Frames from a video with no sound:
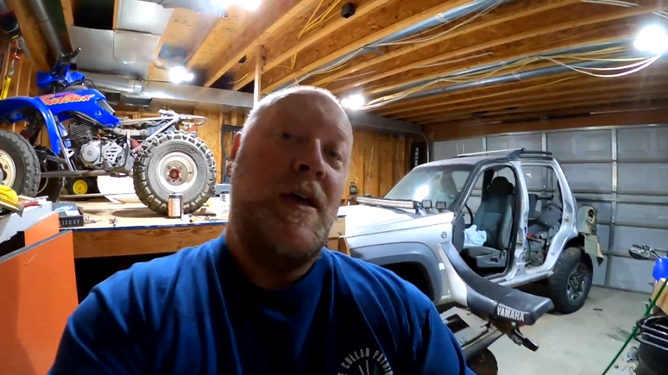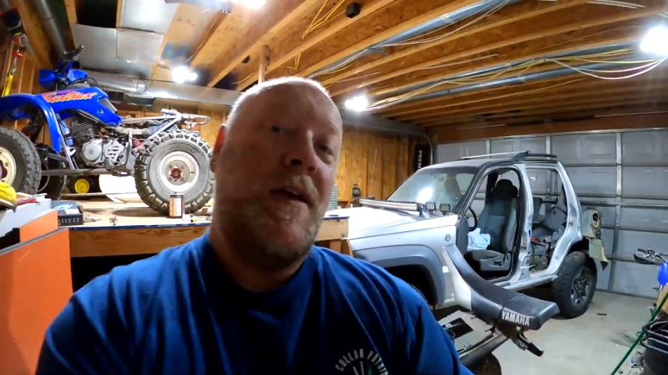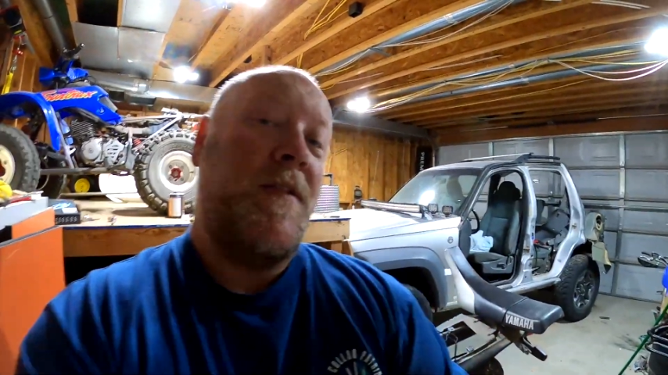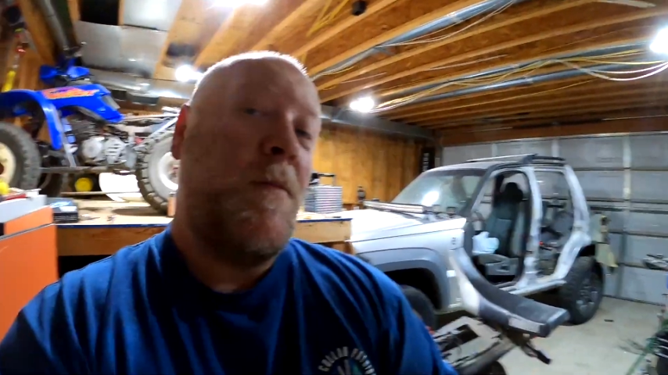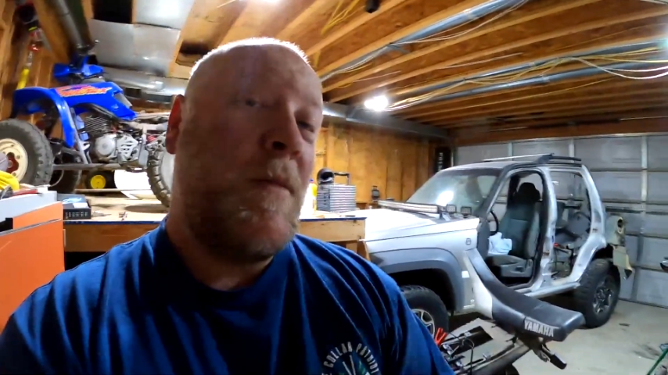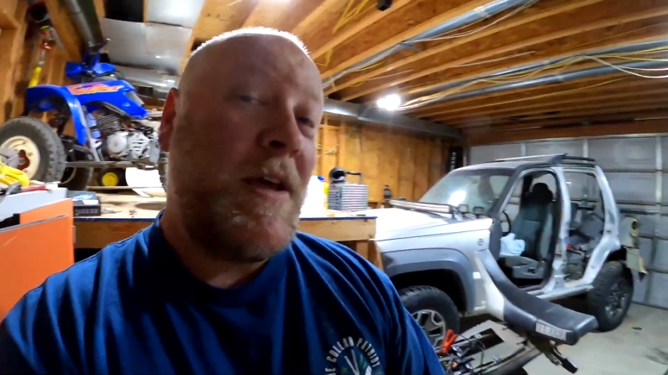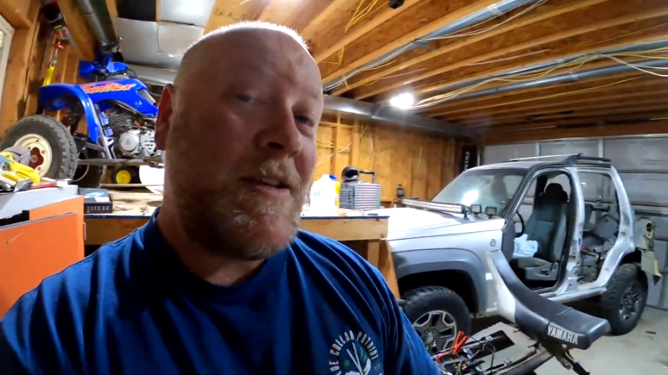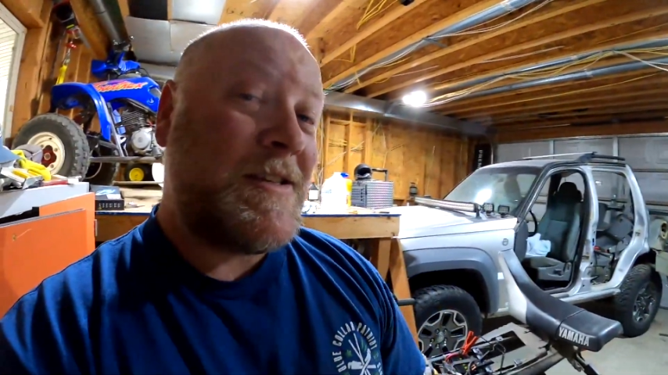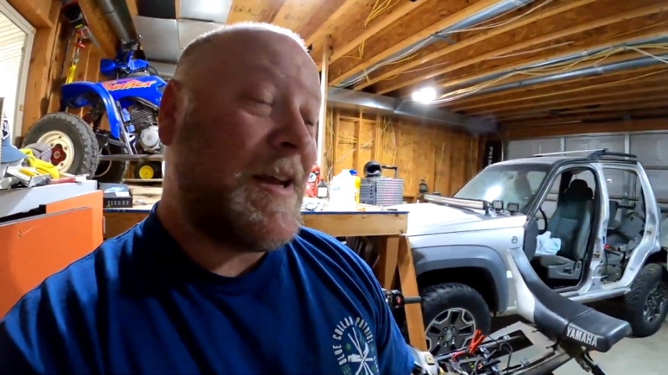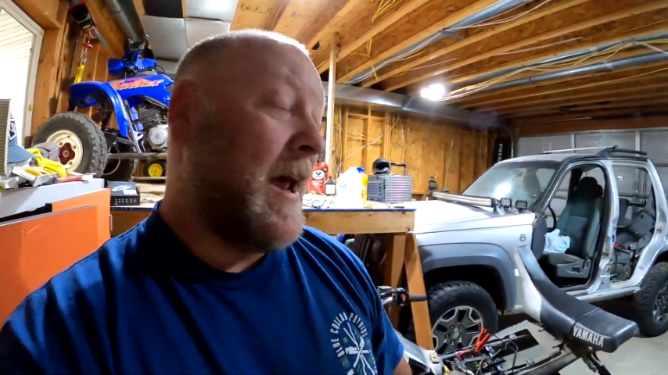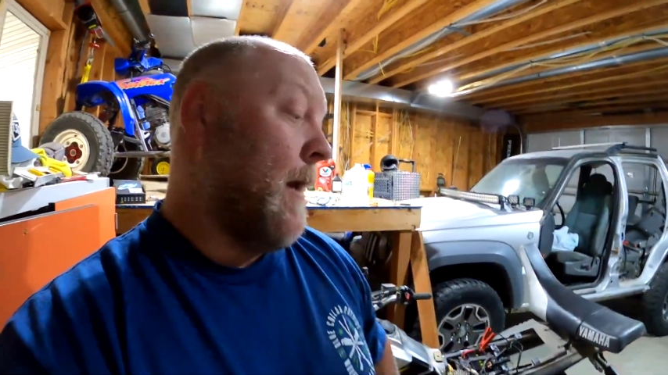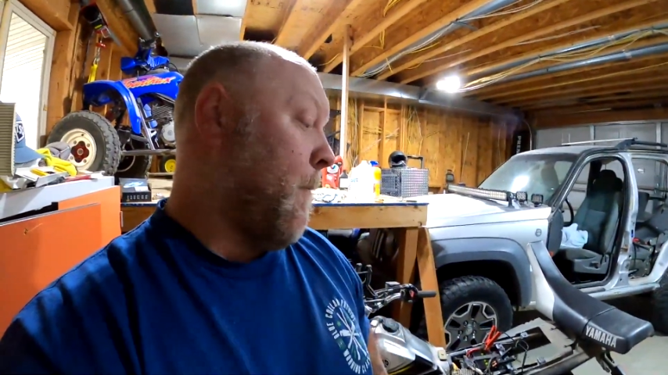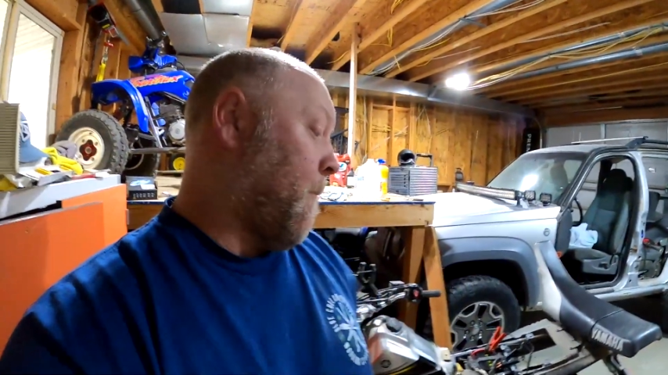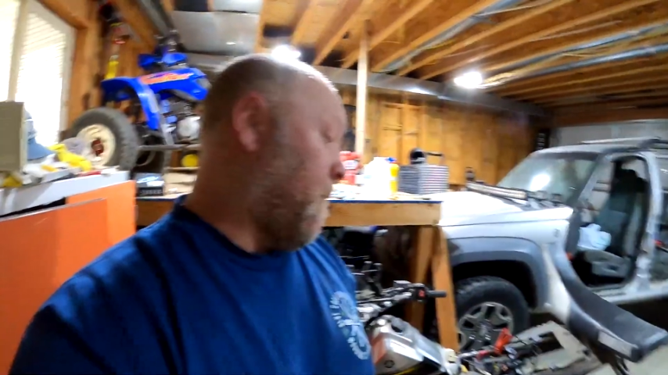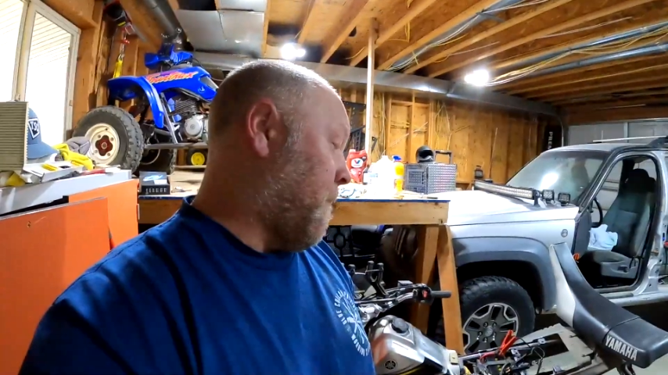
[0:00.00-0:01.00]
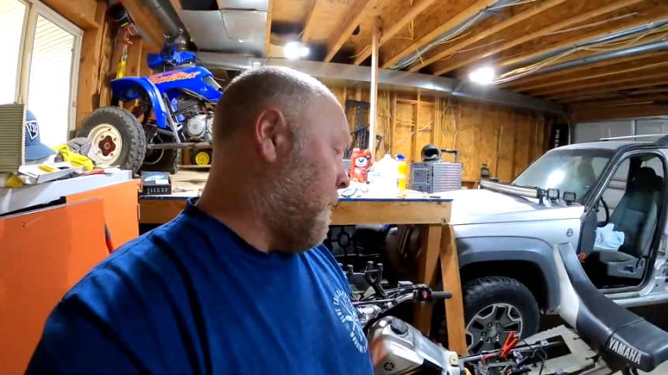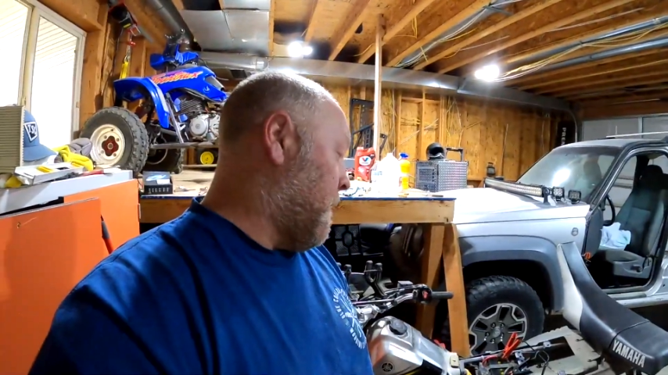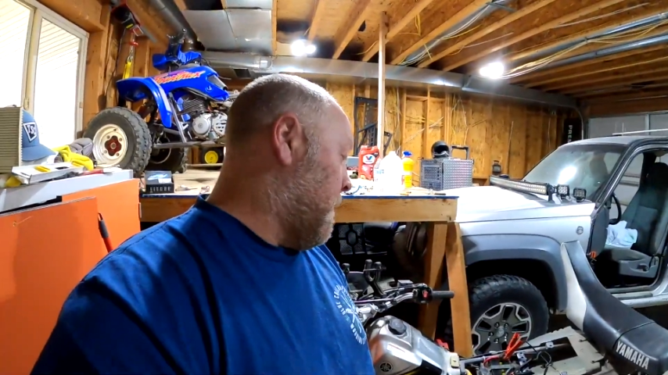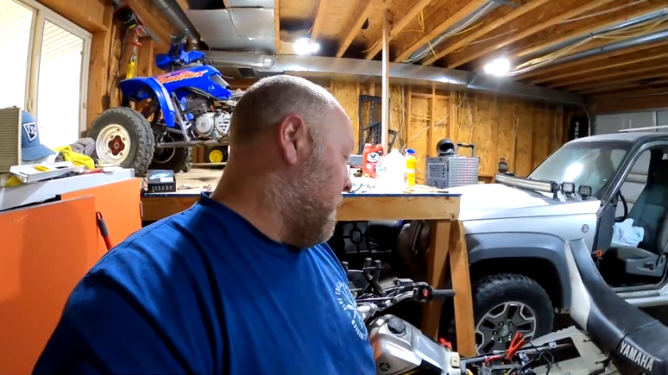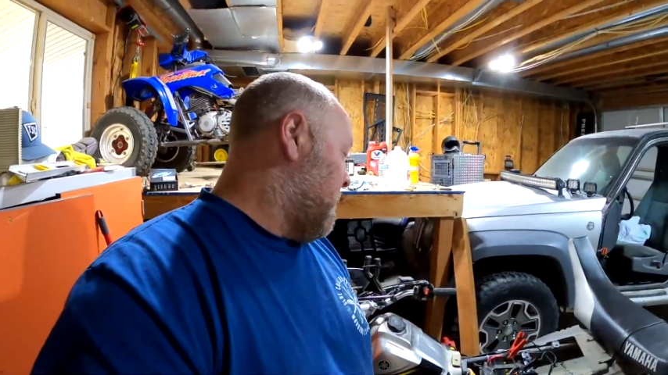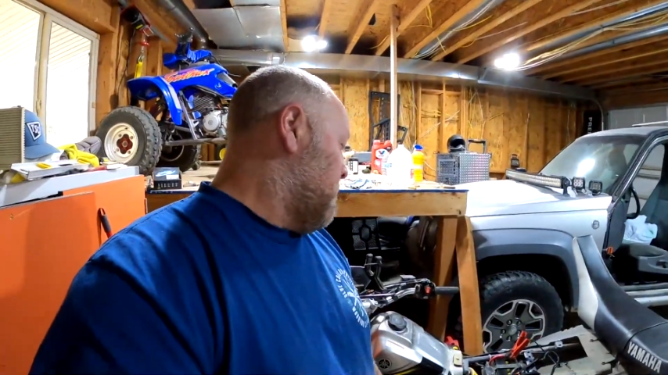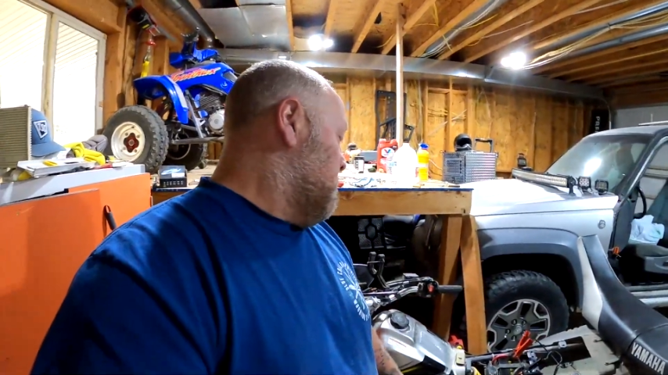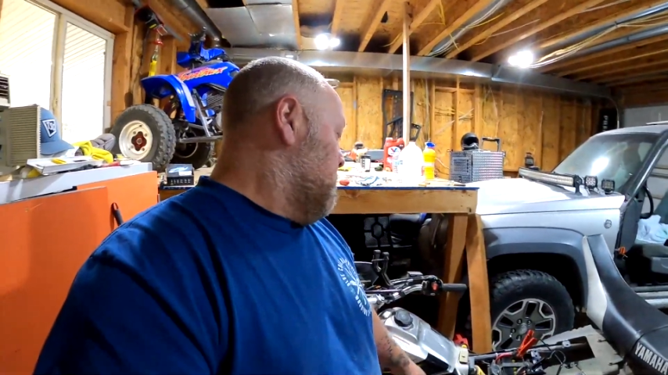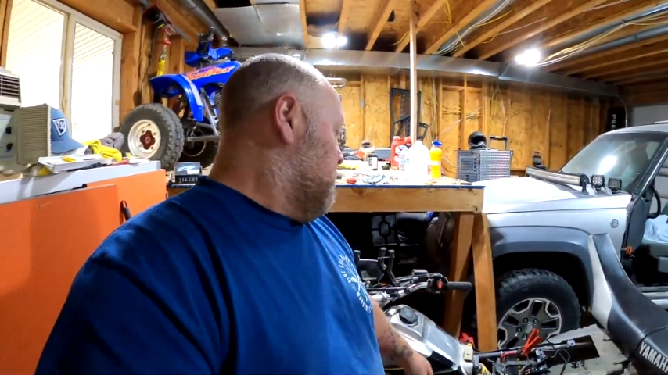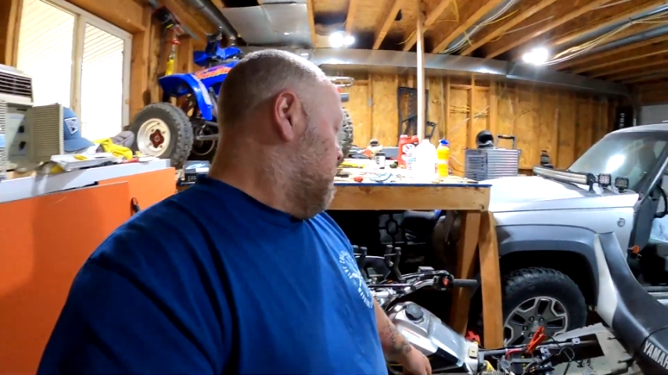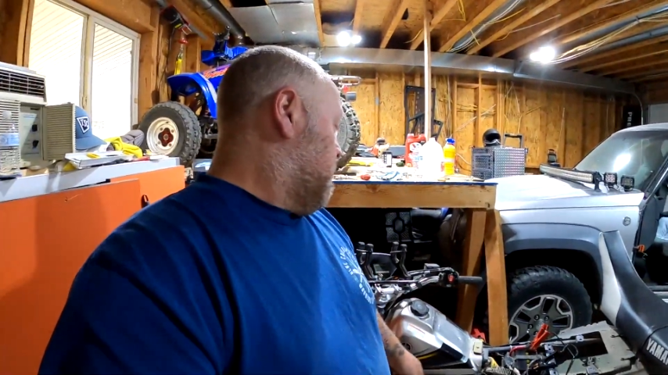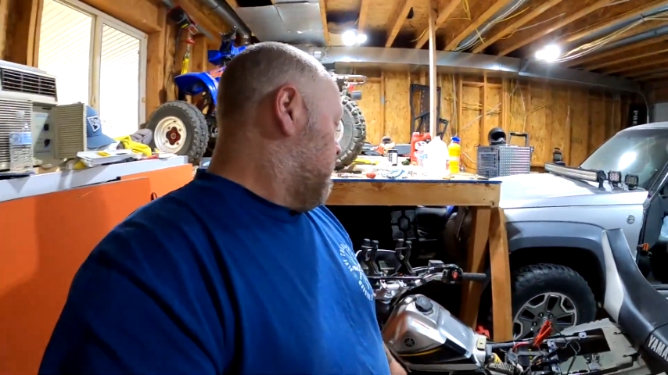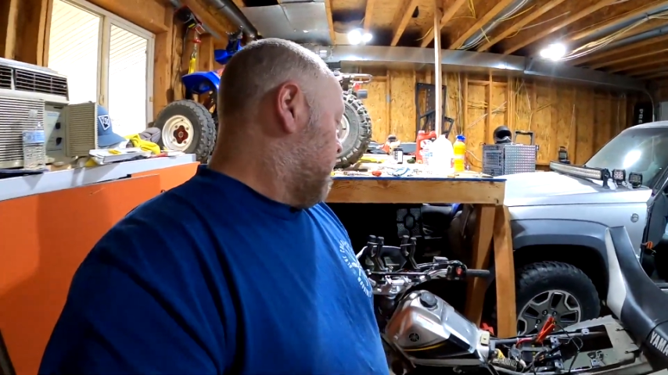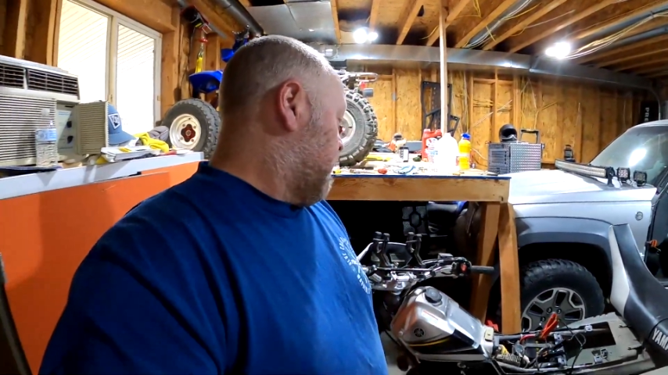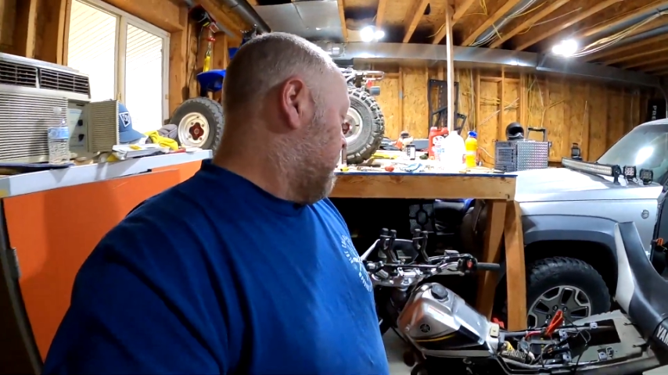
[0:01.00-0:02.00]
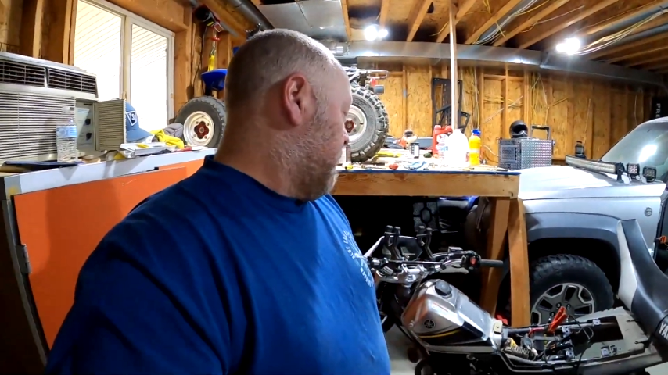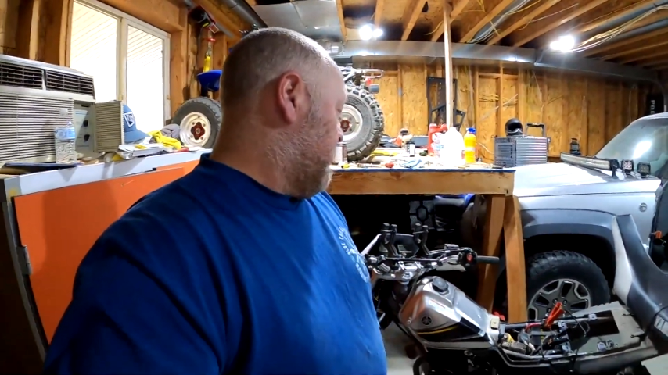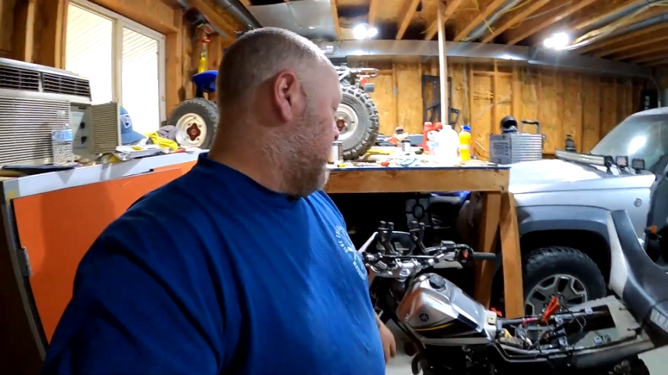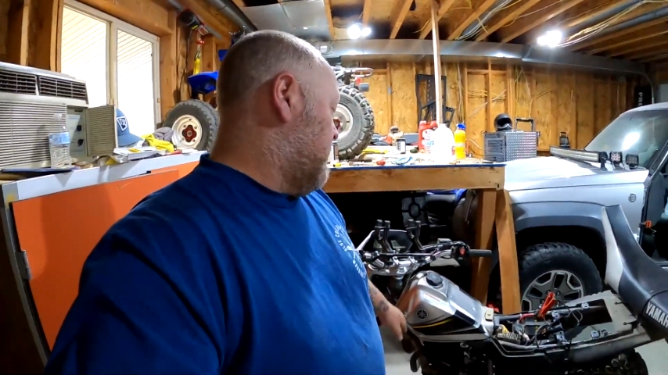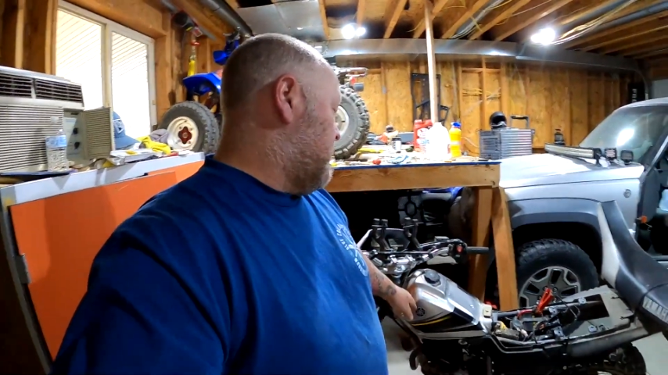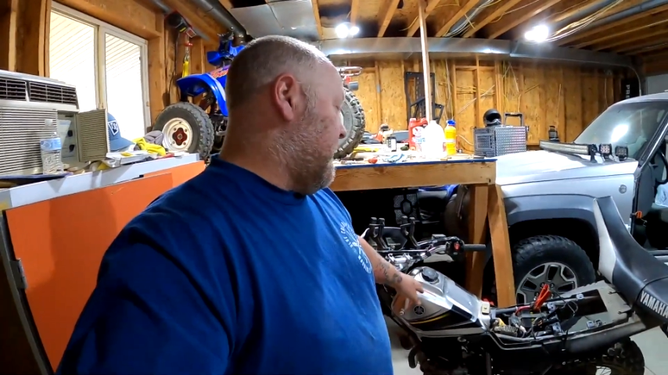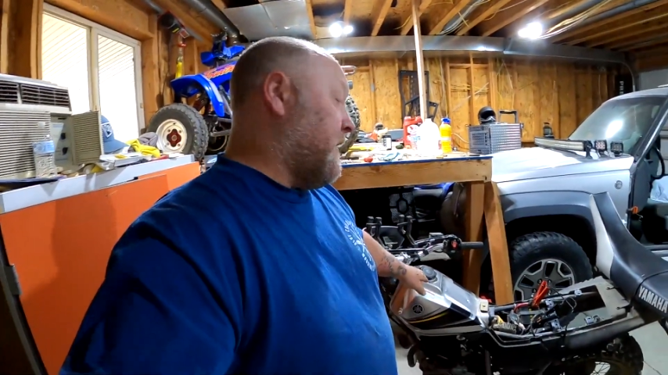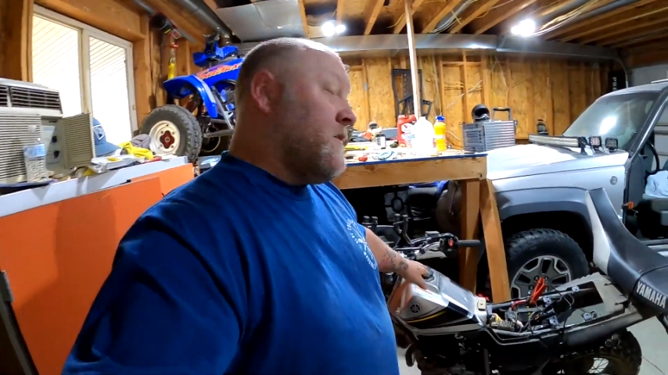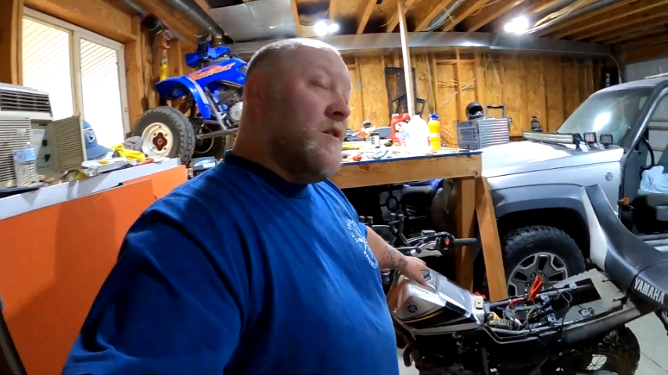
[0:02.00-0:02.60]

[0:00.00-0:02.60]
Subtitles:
in the meantime, stay